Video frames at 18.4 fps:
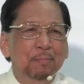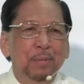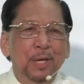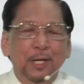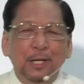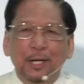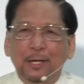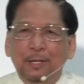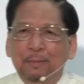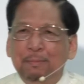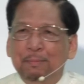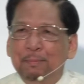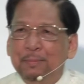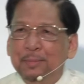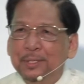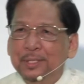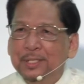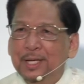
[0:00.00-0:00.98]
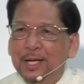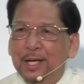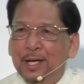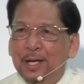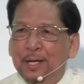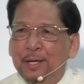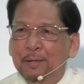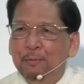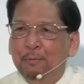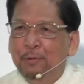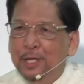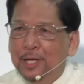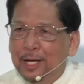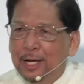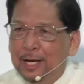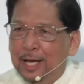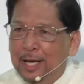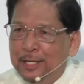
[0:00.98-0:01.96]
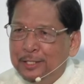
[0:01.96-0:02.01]
becomes a
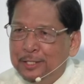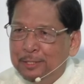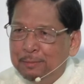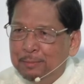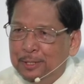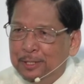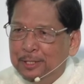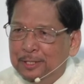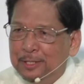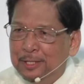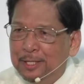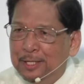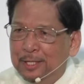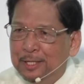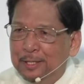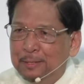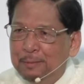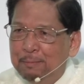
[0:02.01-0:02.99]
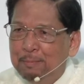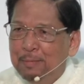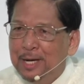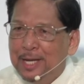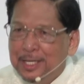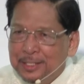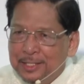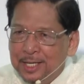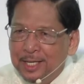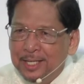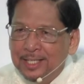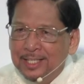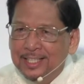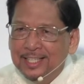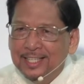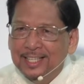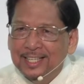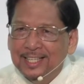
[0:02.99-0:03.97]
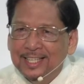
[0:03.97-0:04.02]
realizable blessing.
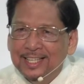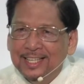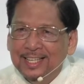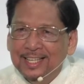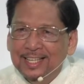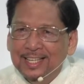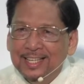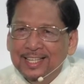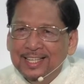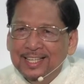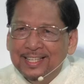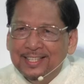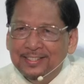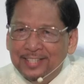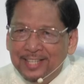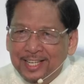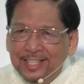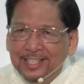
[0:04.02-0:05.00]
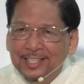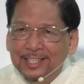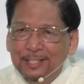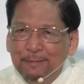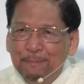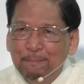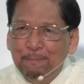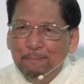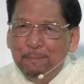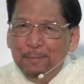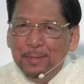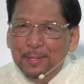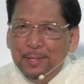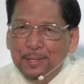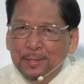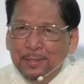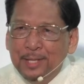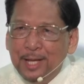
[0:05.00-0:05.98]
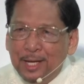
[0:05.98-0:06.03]
Right?
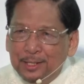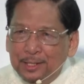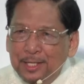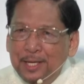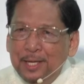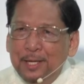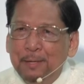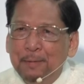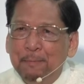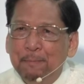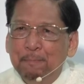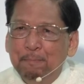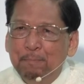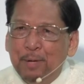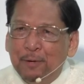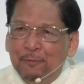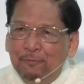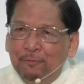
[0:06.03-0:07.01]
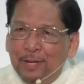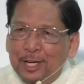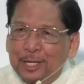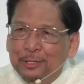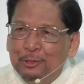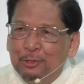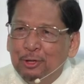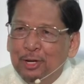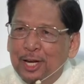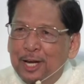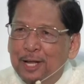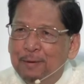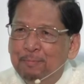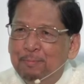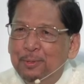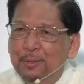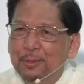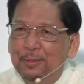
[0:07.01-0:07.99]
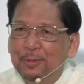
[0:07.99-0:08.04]
Dati, perfunctory
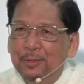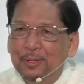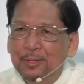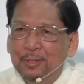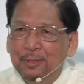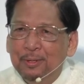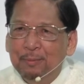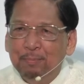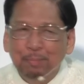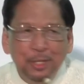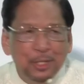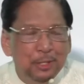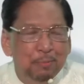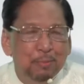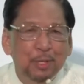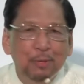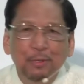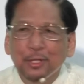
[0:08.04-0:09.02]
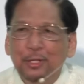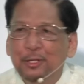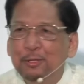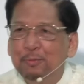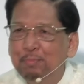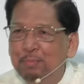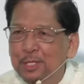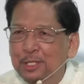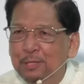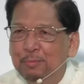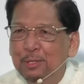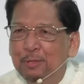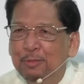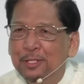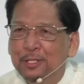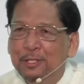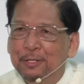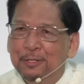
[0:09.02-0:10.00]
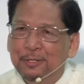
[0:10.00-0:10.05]
lang po. Oh, peace be with you, peace be
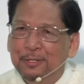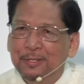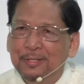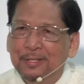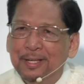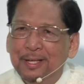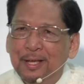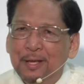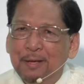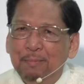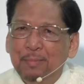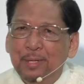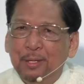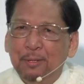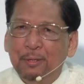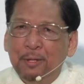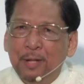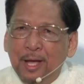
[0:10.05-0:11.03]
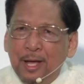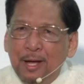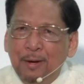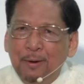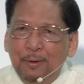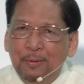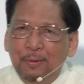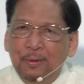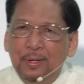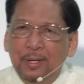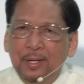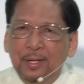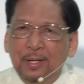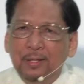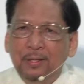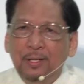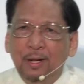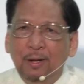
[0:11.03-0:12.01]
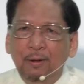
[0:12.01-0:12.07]
with you, no? Pero now,
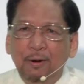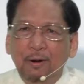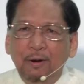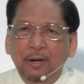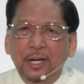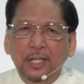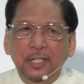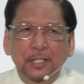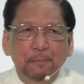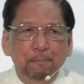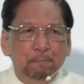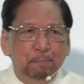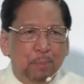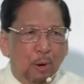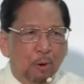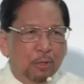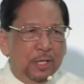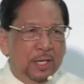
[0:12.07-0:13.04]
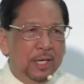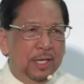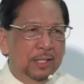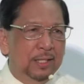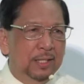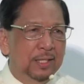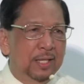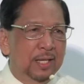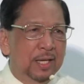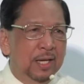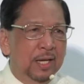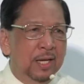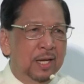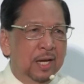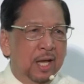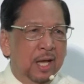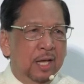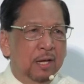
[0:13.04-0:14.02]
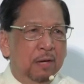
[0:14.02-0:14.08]
the Lord spoke it
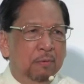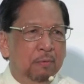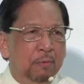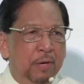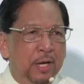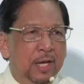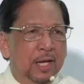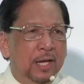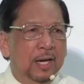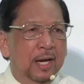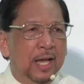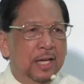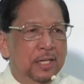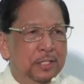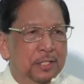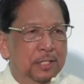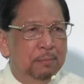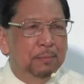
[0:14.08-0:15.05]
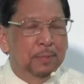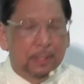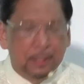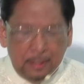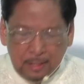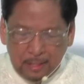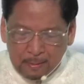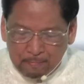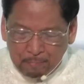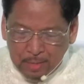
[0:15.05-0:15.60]
in a realizable